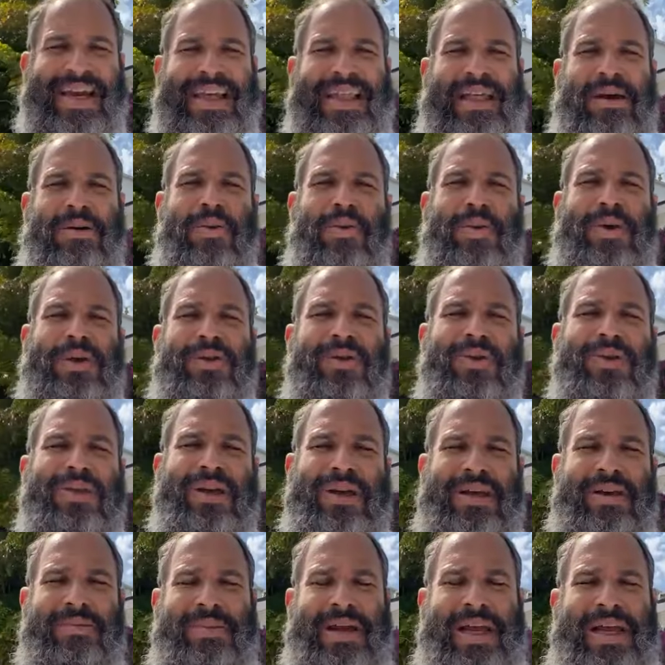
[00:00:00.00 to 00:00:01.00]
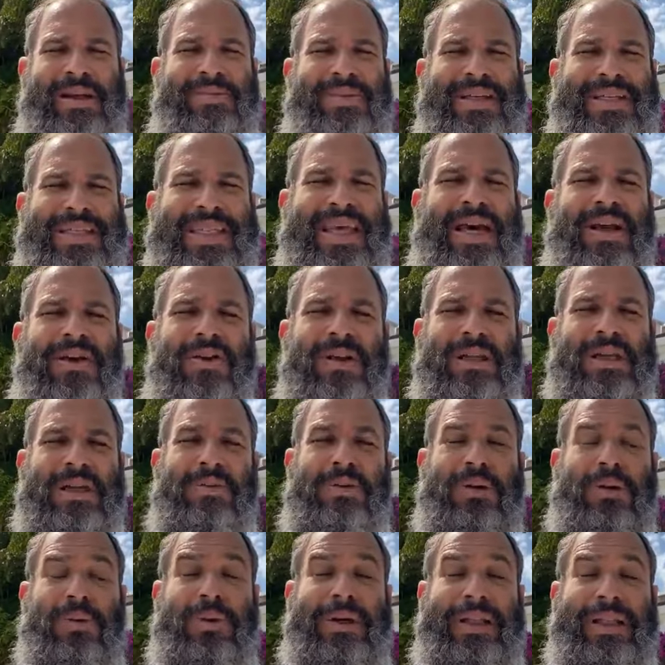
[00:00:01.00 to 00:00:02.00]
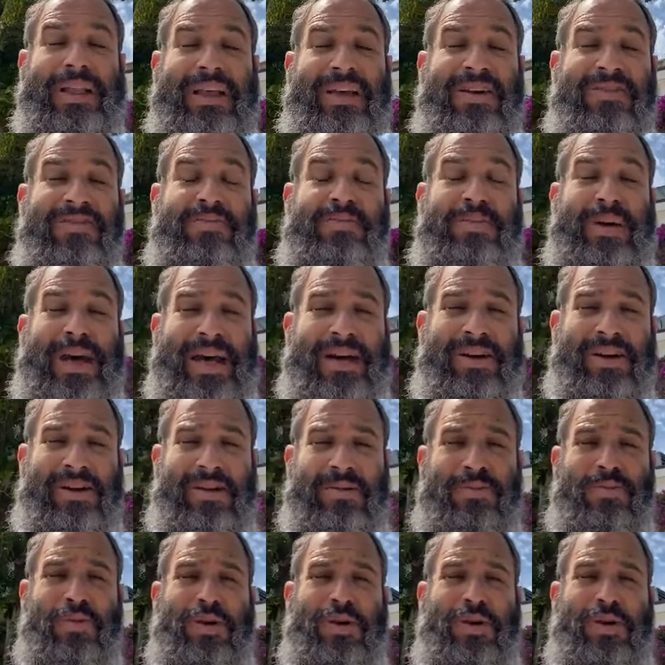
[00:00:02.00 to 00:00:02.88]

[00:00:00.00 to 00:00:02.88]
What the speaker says: that when we do the commandments, not only will we live better,